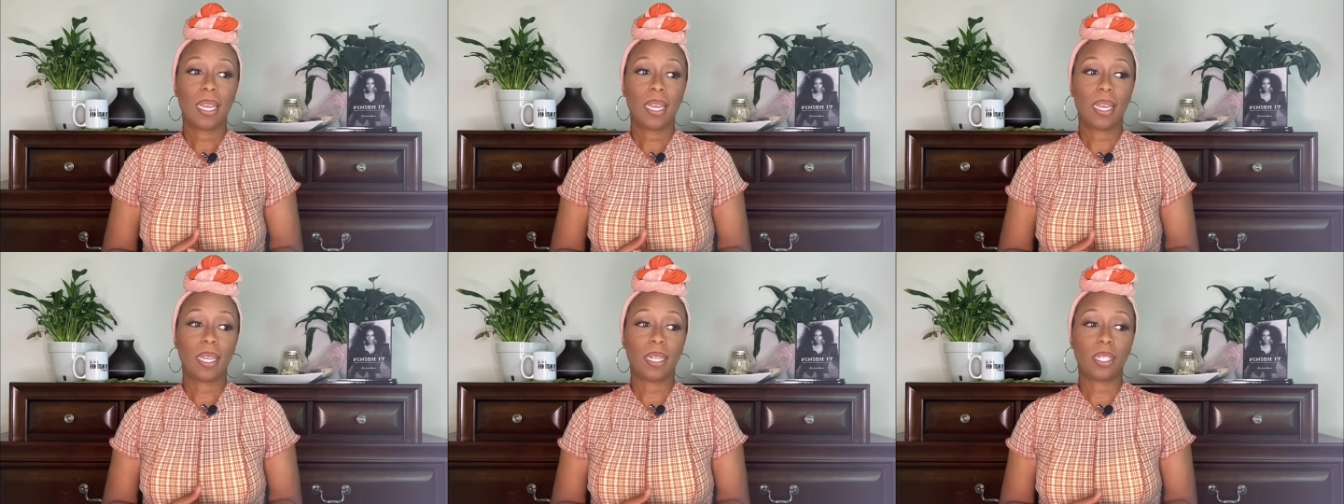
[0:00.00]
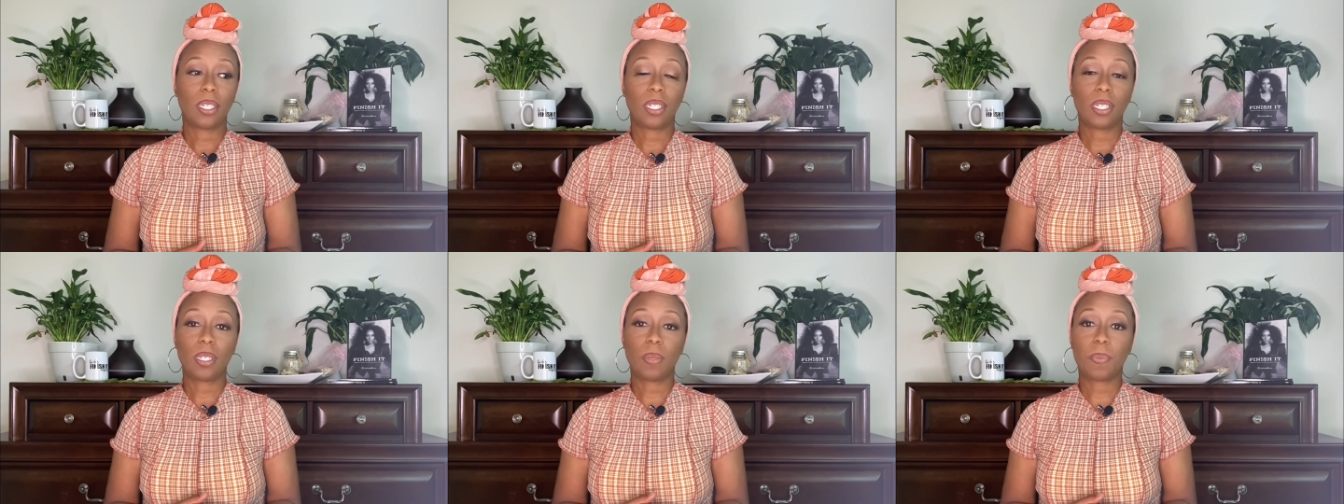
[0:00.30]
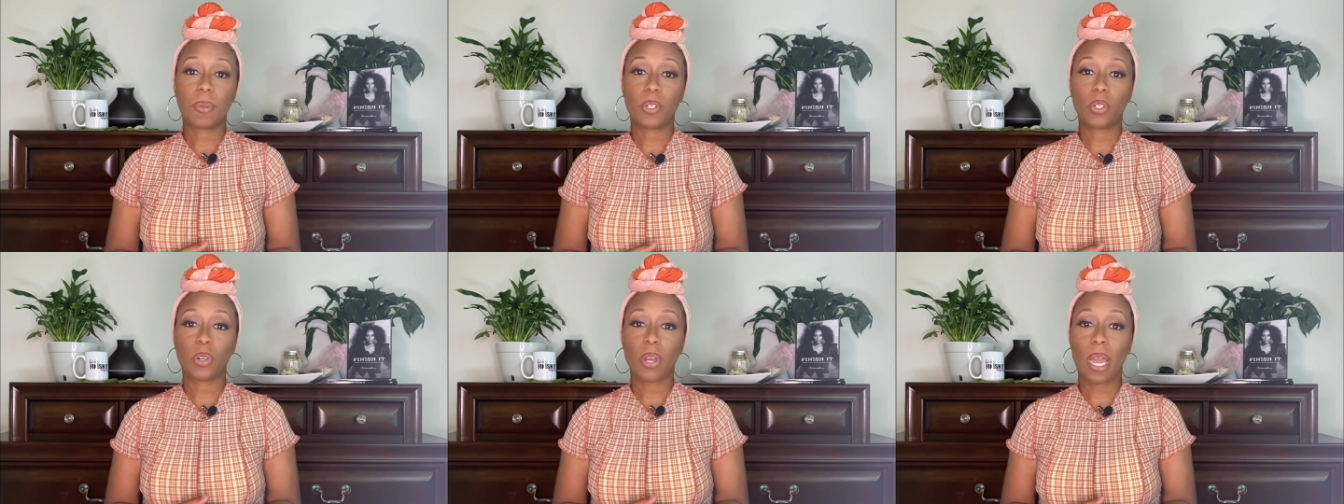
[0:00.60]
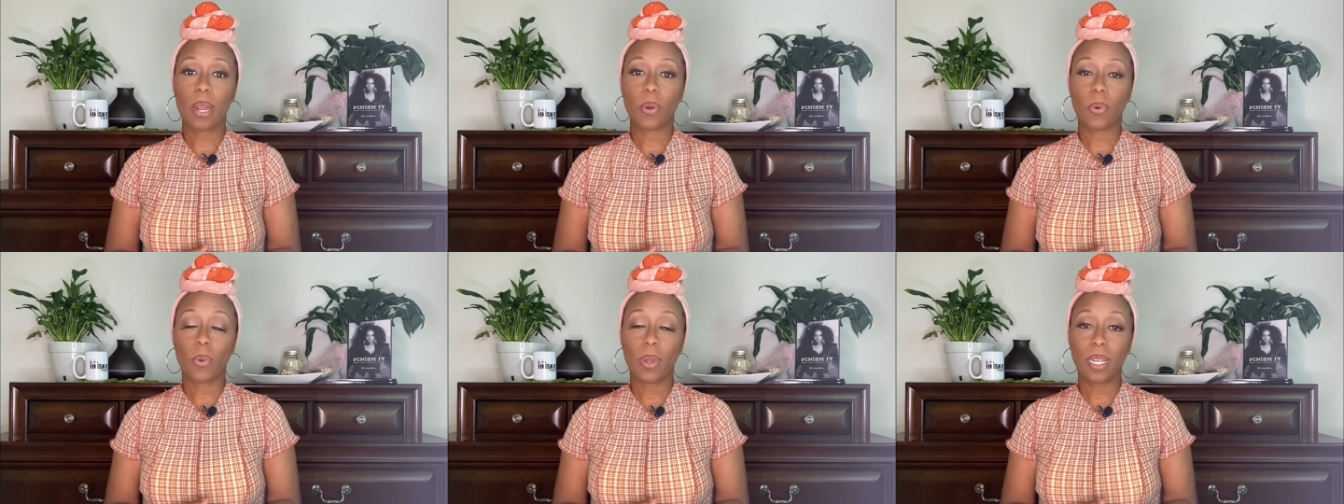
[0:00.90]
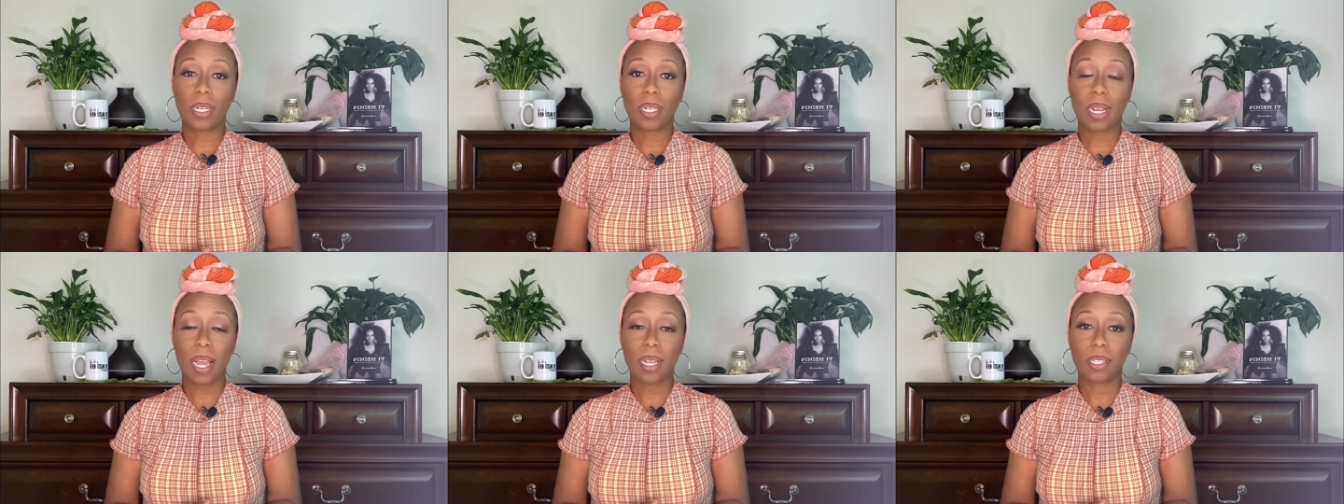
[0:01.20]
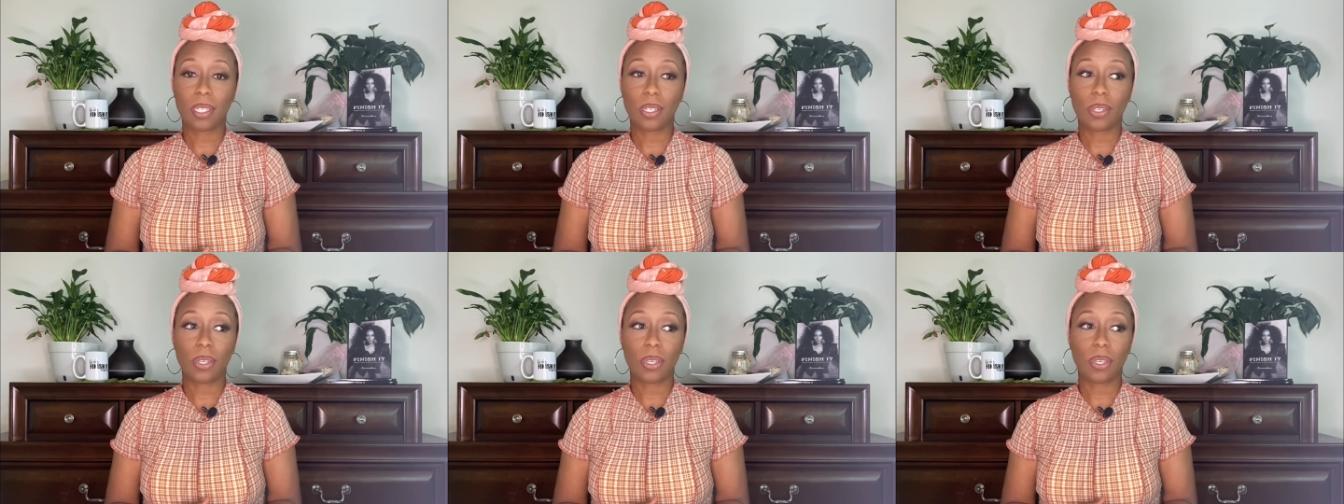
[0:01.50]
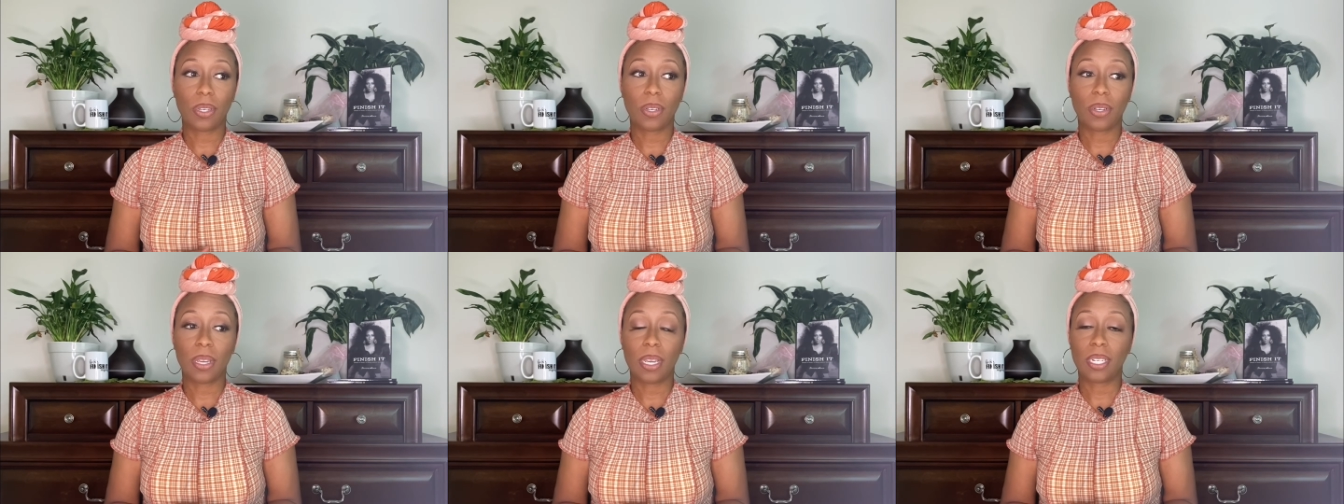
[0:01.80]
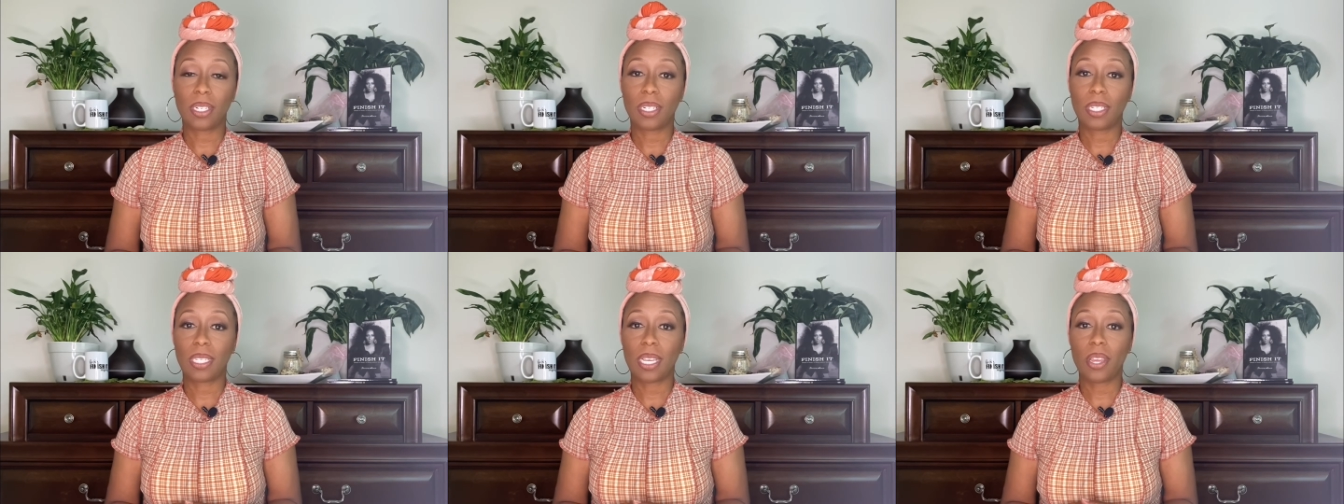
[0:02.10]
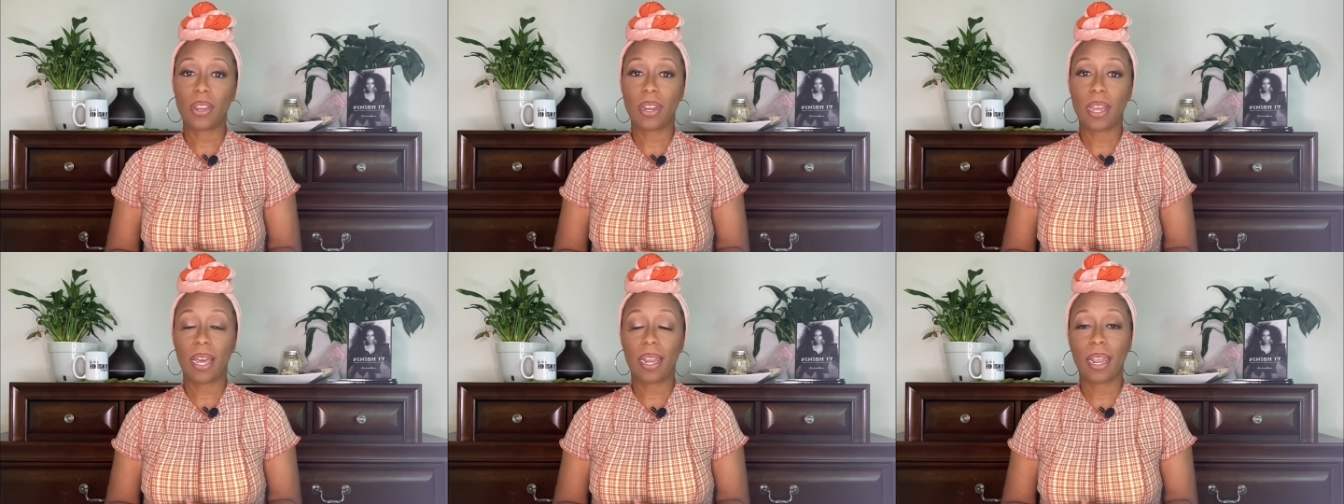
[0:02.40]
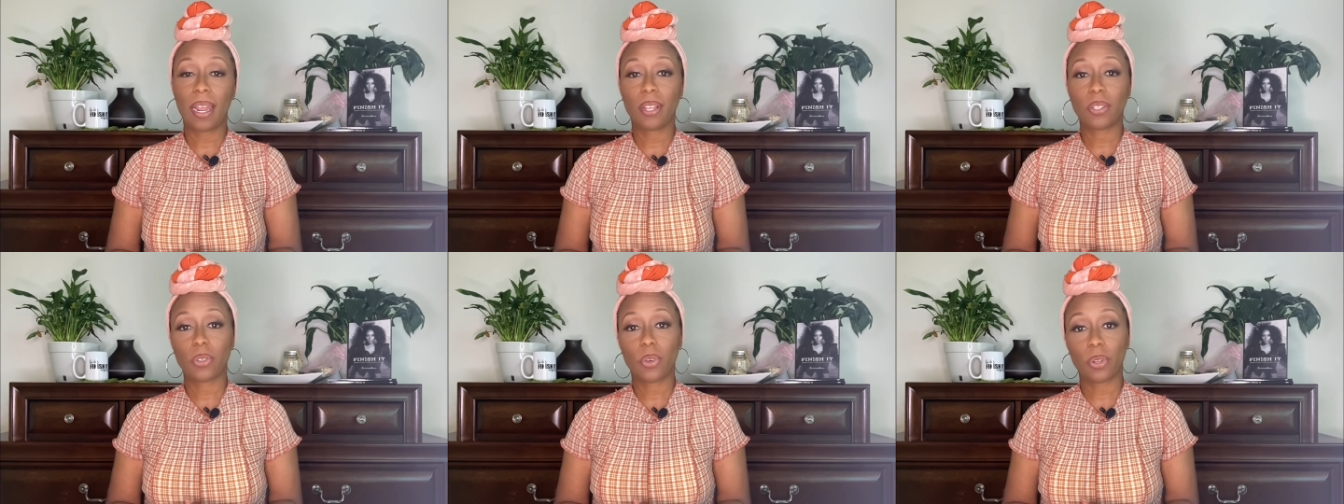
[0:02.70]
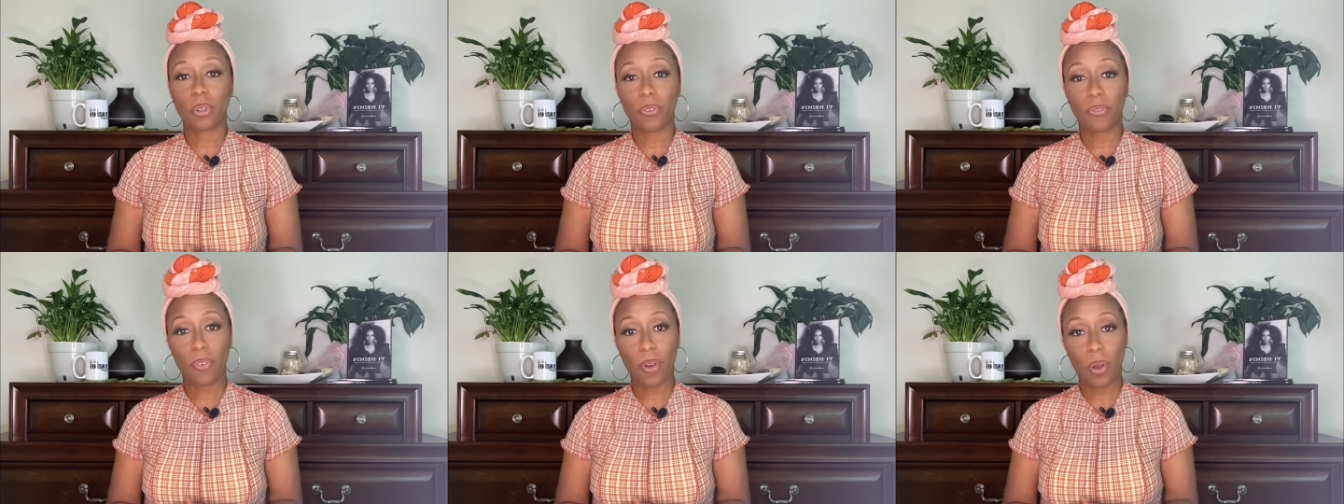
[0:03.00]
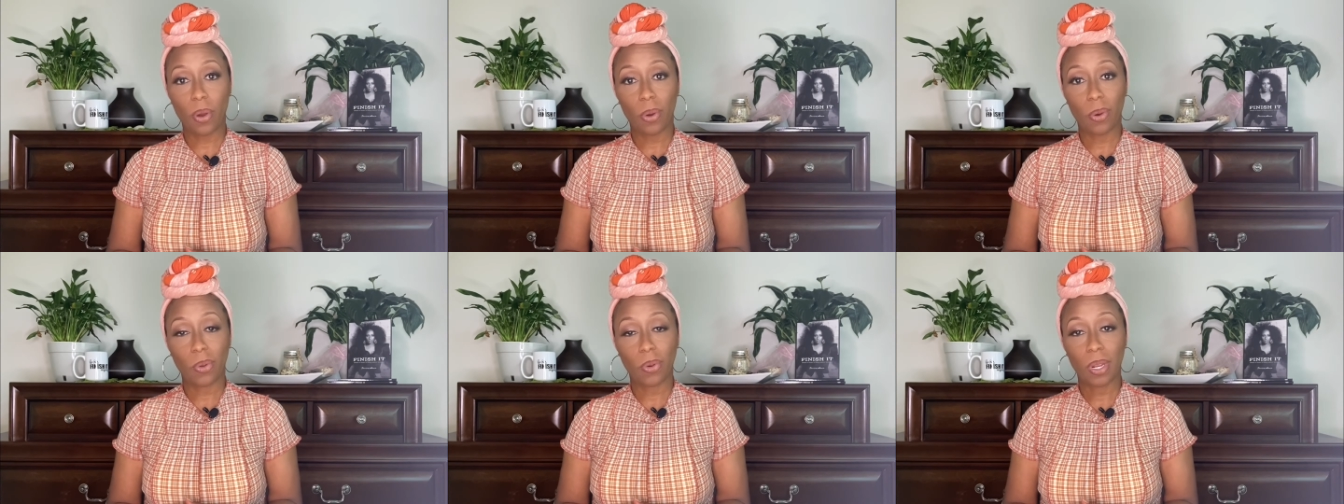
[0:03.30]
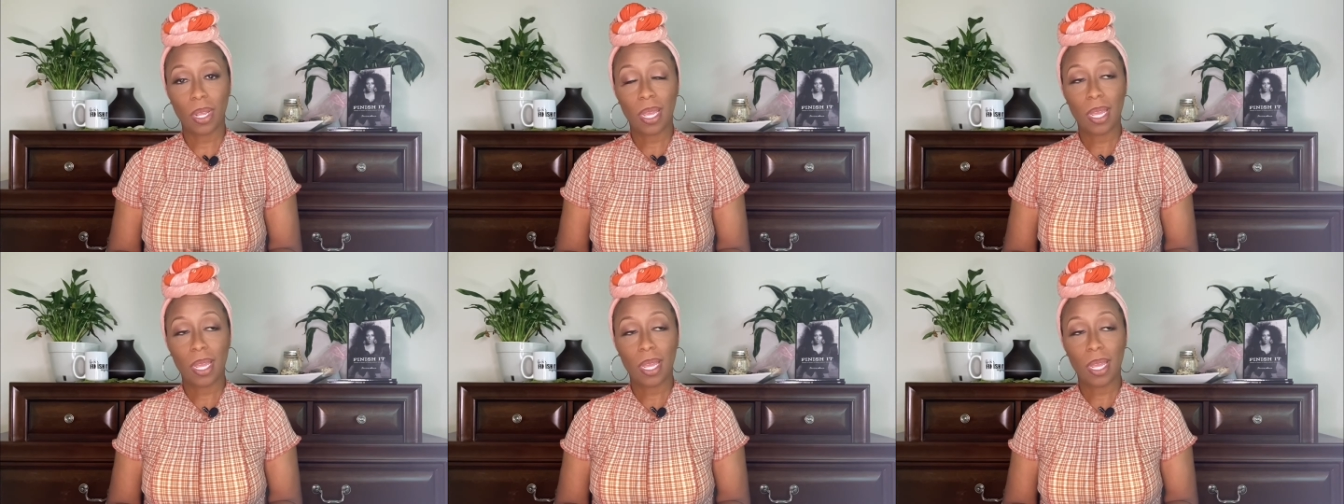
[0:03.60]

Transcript: And she's been trying to reach out to you, and she said you're not answering the phone.